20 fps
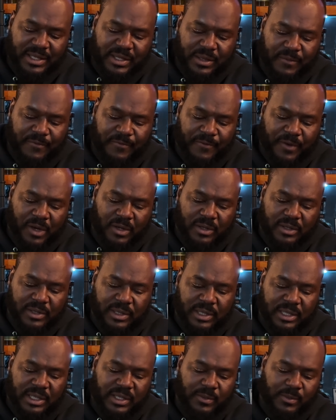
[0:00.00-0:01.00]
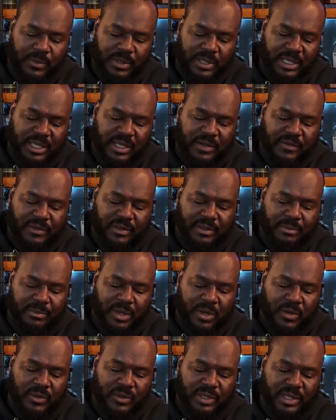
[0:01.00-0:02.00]
2 first, this one gives the
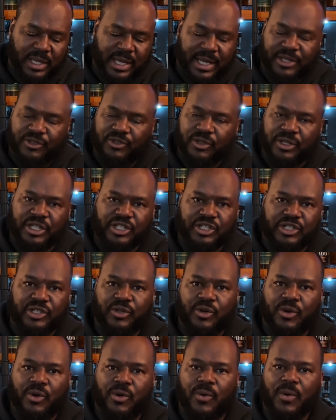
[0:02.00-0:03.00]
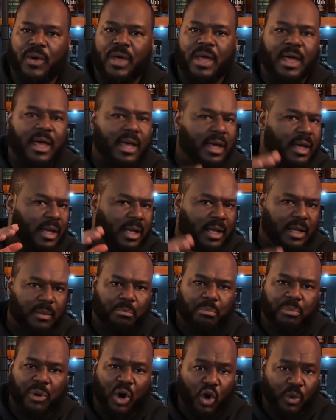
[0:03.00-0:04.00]
most like traditional
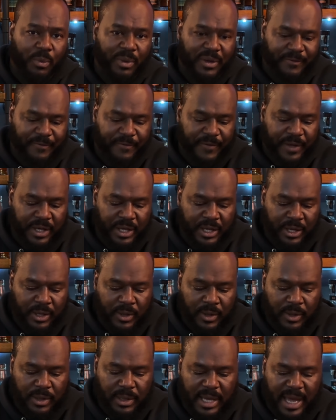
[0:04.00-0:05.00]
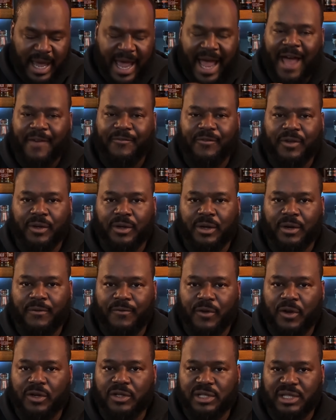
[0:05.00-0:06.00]
bourbon feel after a
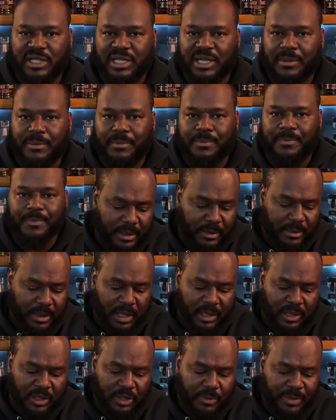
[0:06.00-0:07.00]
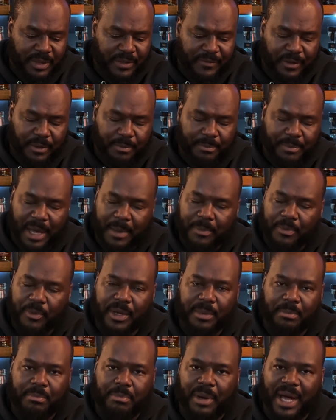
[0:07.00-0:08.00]
first sip. A little bit of a
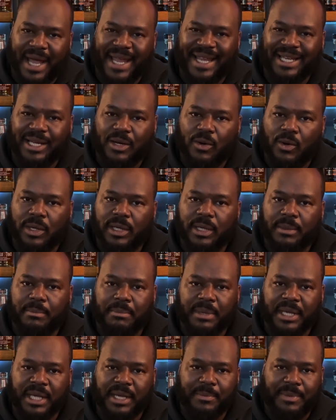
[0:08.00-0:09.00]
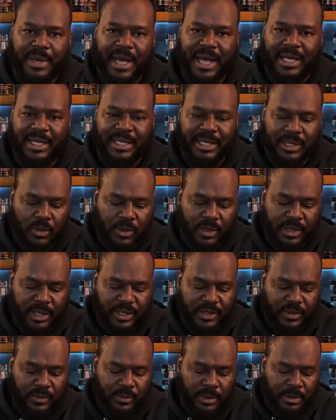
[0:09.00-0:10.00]
peppery bite on the mid palate on
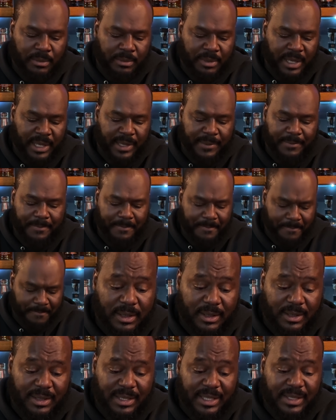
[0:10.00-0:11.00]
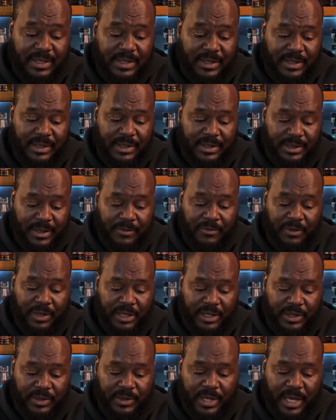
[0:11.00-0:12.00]
this one, but decent. I
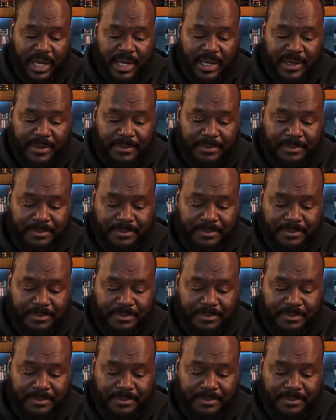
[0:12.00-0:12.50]
really do like it.